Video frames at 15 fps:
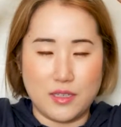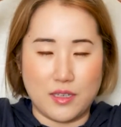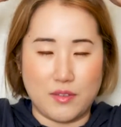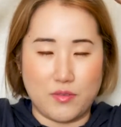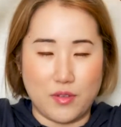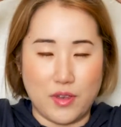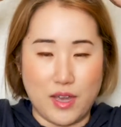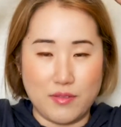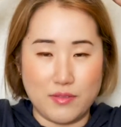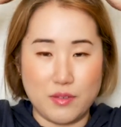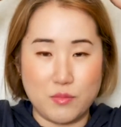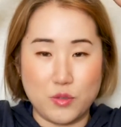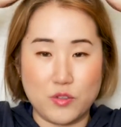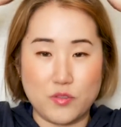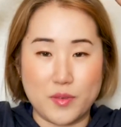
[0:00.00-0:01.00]
If you have the
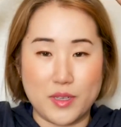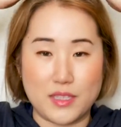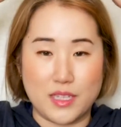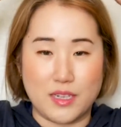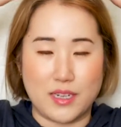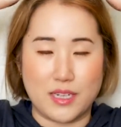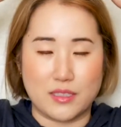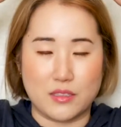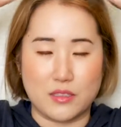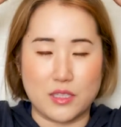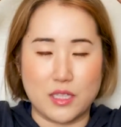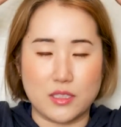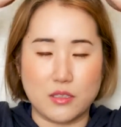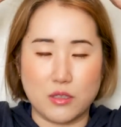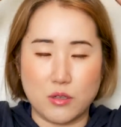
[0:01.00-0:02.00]
movement down, I
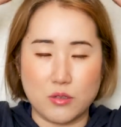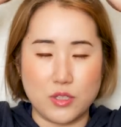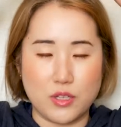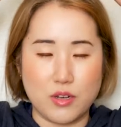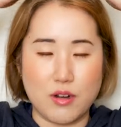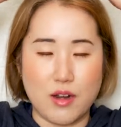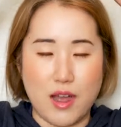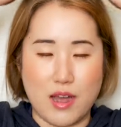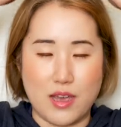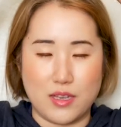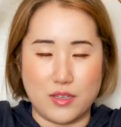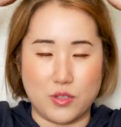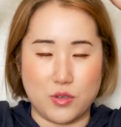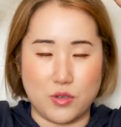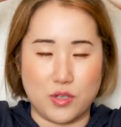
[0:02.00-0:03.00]
suggest closing your
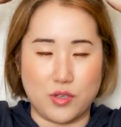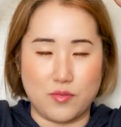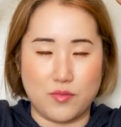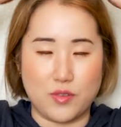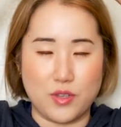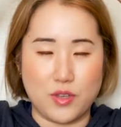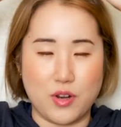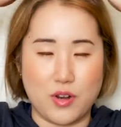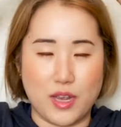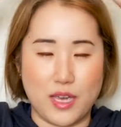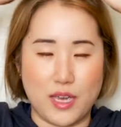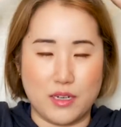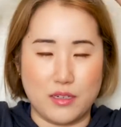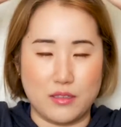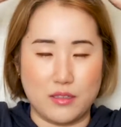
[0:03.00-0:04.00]
eyes so you can feel your
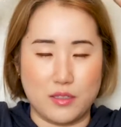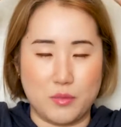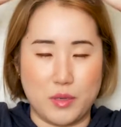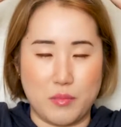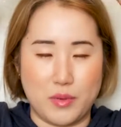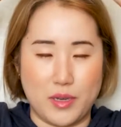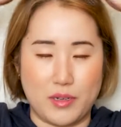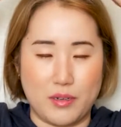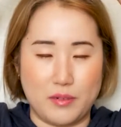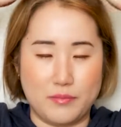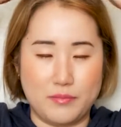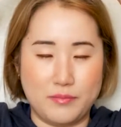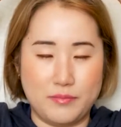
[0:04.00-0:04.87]
head a little bit better.